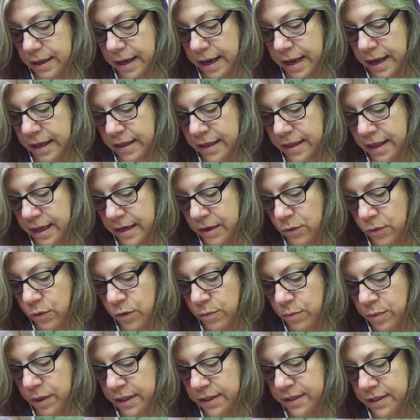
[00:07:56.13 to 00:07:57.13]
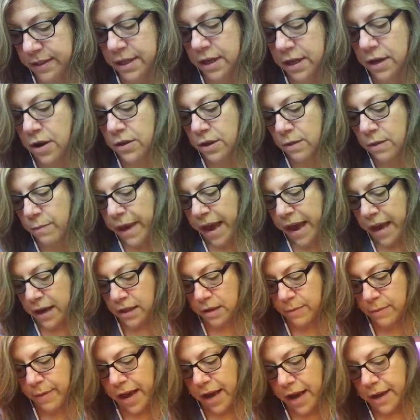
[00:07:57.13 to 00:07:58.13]
and then it would be stuck on the back of
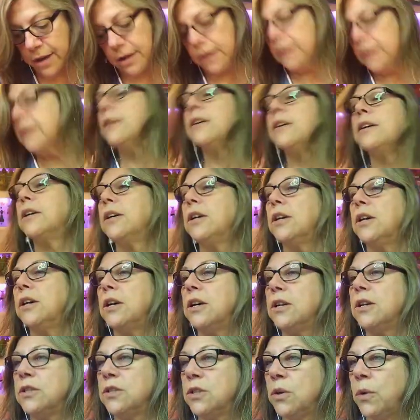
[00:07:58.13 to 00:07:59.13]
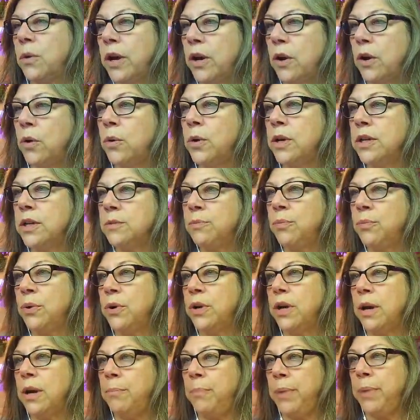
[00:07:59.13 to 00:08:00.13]
the bag. So I always
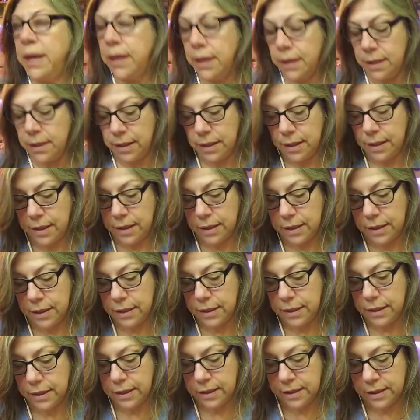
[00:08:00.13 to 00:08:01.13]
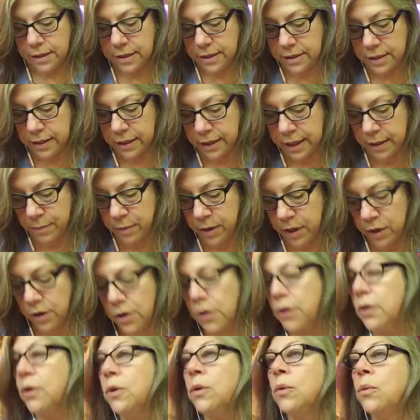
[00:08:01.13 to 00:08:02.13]
put a pin just to let me
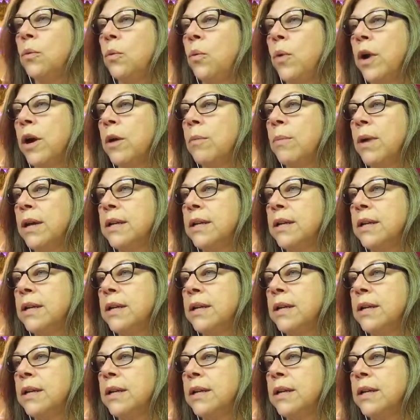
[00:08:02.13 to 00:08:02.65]
know where my